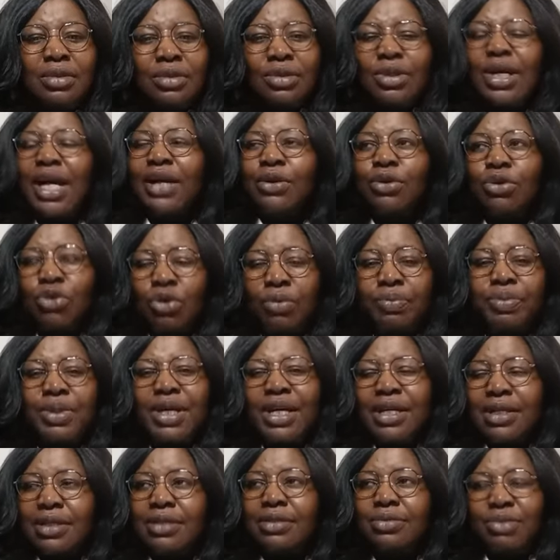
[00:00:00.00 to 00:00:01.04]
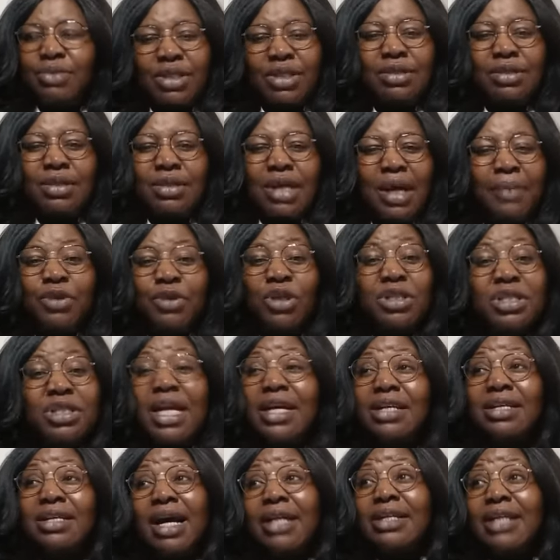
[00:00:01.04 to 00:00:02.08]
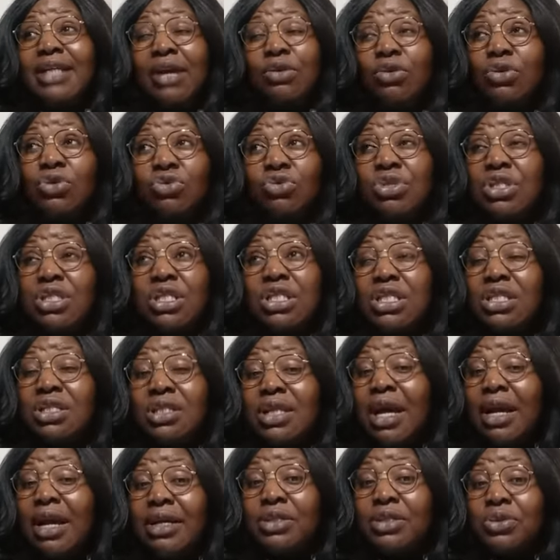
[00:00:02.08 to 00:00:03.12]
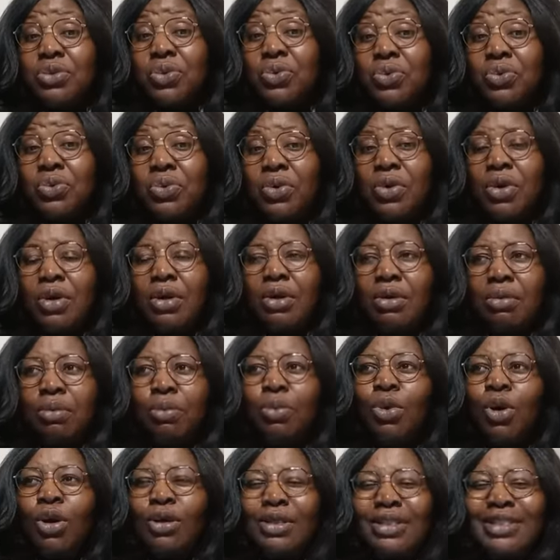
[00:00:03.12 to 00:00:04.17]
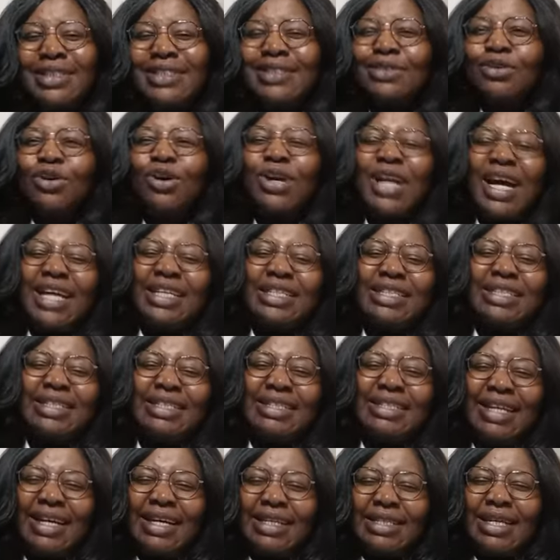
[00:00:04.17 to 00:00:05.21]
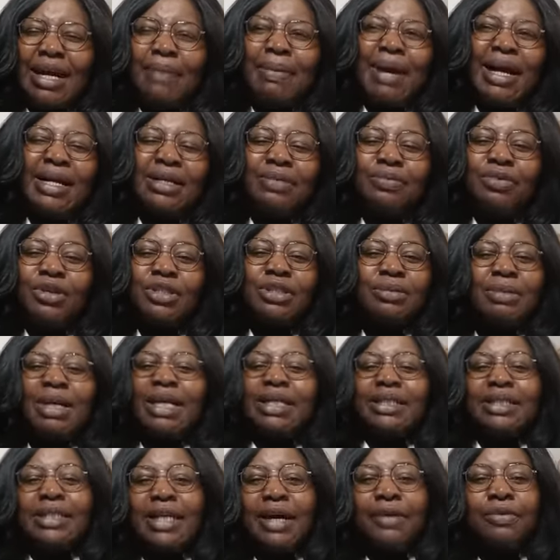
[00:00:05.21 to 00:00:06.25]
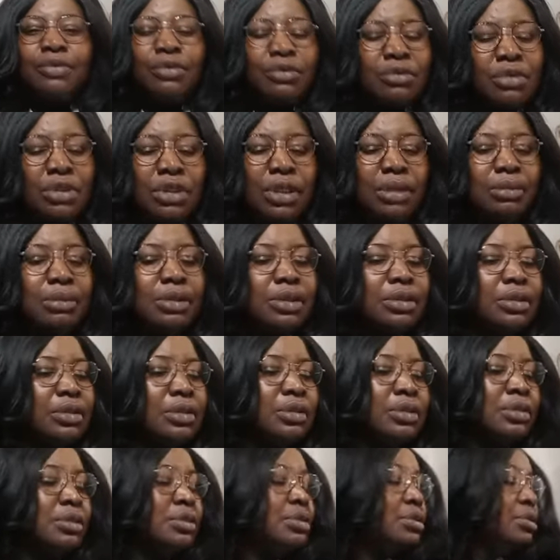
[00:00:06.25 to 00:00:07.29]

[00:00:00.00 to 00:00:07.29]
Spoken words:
You cannot compare it with. I'm not saying that they are not doing it nice, so, but gone at the day, Tamari Bojimanshi and won't jam it.